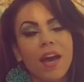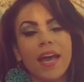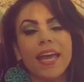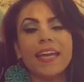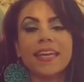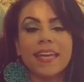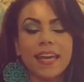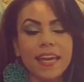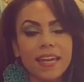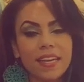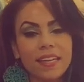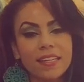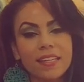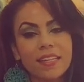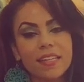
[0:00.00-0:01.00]
It
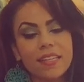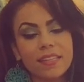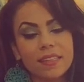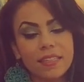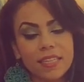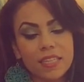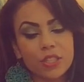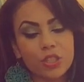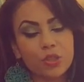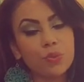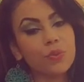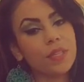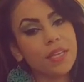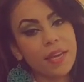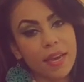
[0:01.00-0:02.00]
can lead to
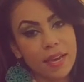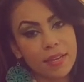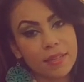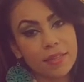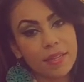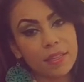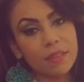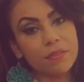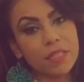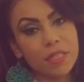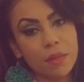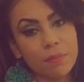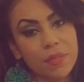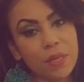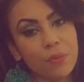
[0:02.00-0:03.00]
the ending of
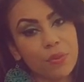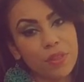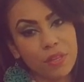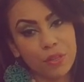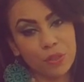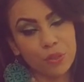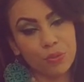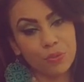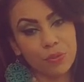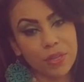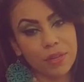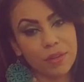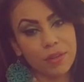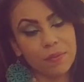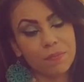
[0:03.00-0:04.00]
something within a
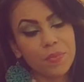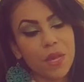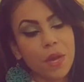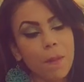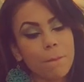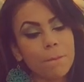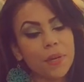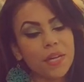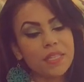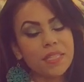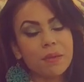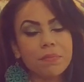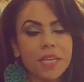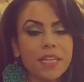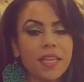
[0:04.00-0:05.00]
career, but
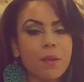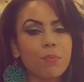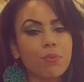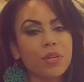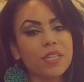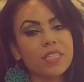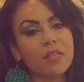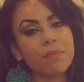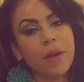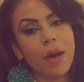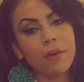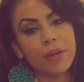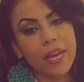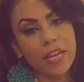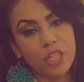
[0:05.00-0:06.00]
something that brings
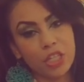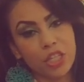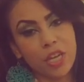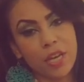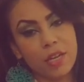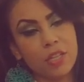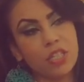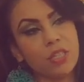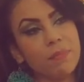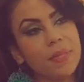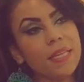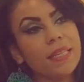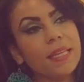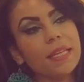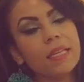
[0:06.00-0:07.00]
about a change,
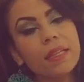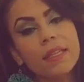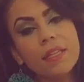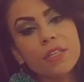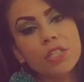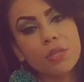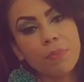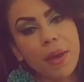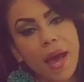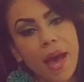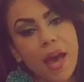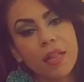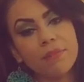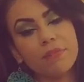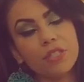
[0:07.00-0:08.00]
something that clears the
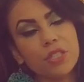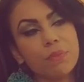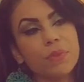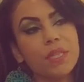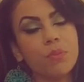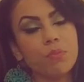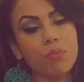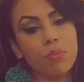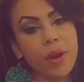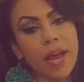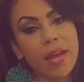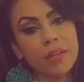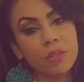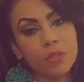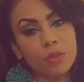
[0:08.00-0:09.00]
path for something
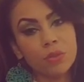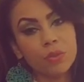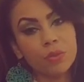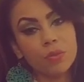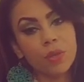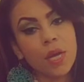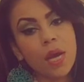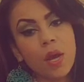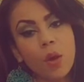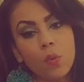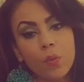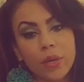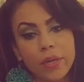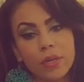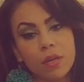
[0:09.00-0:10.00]
brand new
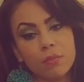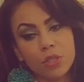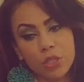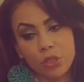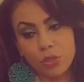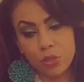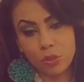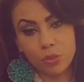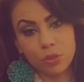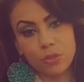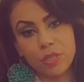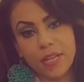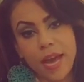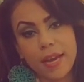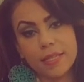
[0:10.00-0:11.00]
when it comes to your social
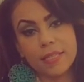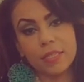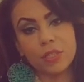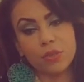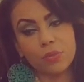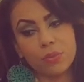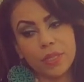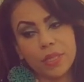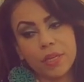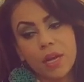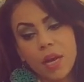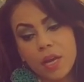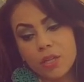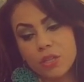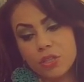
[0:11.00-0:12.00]
status and career.
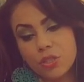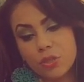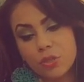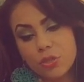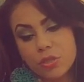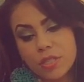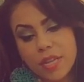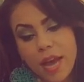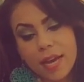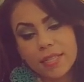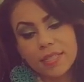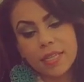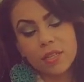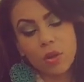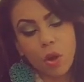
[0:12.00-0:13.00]
Your social
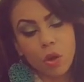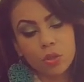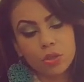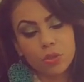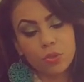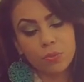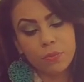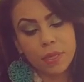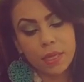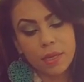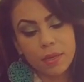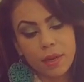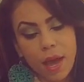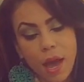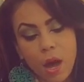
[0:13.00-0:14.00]
status can also
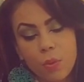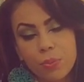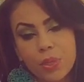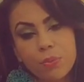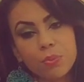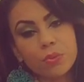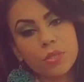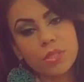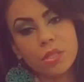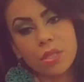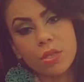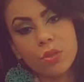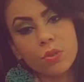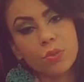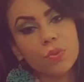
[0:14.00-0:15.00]
mean how people
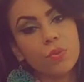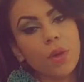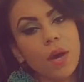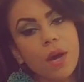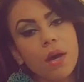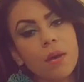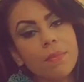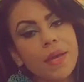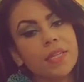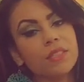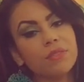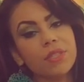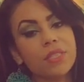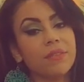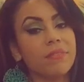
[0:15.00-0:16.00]
see you, as
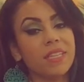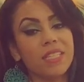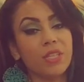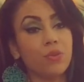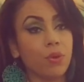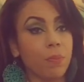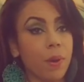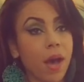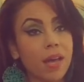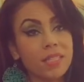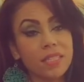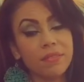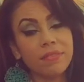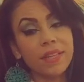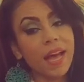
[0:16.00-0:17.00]
far as if they see you in a
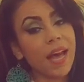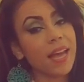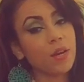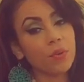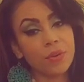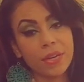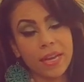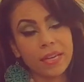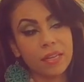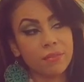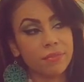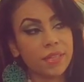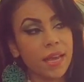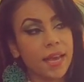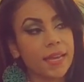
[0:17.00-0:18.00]
positive light or
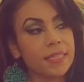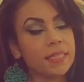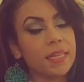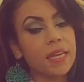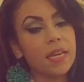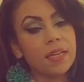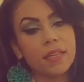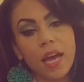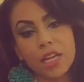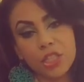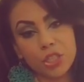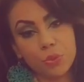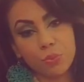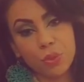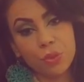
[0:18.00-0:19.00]
negative light, not
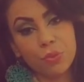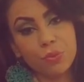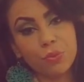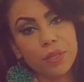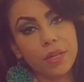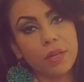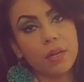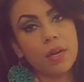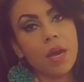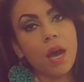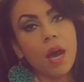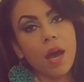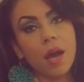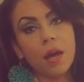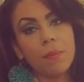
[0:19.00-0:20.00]
just with career,
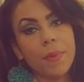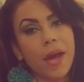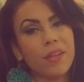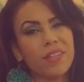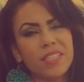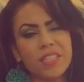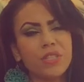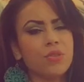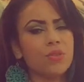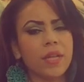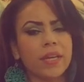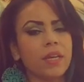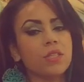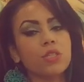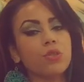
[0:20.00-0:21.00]
how they see you
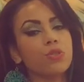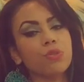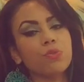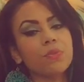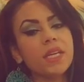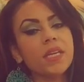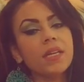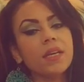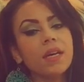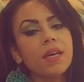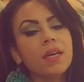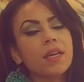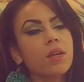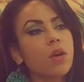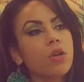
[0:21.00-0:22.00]
like on social media.
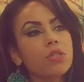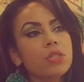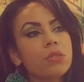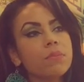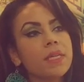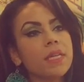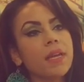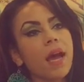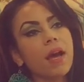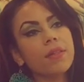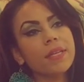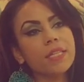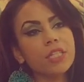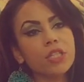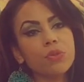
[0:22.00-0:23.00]
It can also mean how
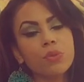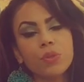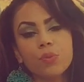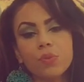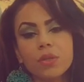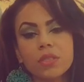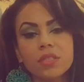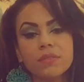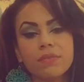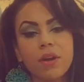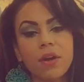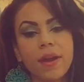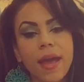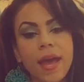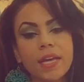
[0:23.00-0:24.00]
they see you in the world as
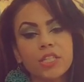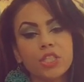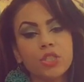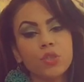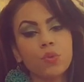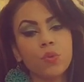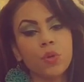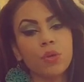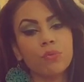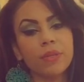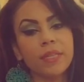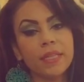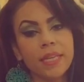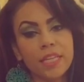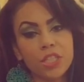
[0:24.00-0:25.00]
far as your
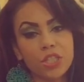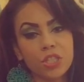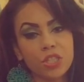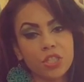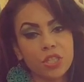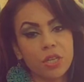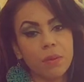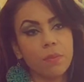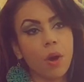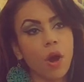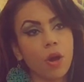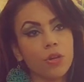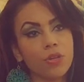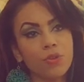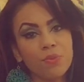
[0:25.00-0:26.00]
relationship.
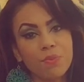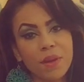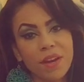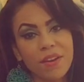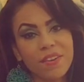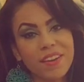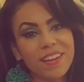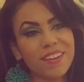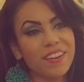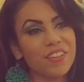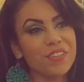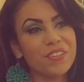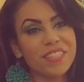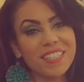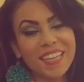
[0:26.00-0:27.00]
Are you married? Are
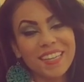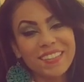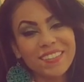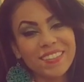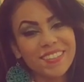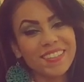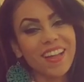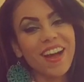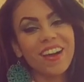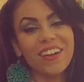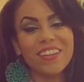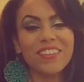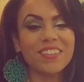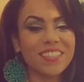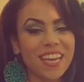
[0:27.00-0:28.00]
you single? Are
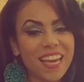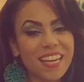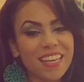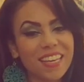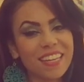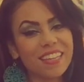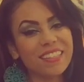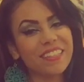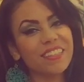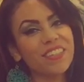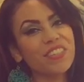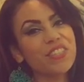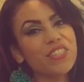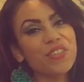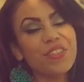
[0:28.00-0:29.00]
you taken? You
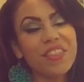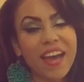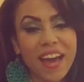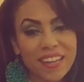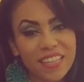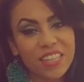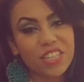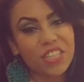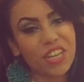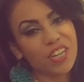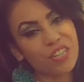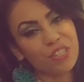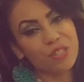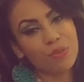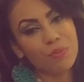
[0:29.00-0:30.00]
know, so that can
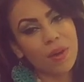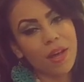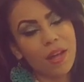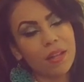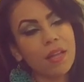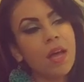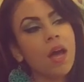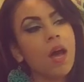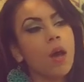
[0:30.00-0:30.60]
change as well.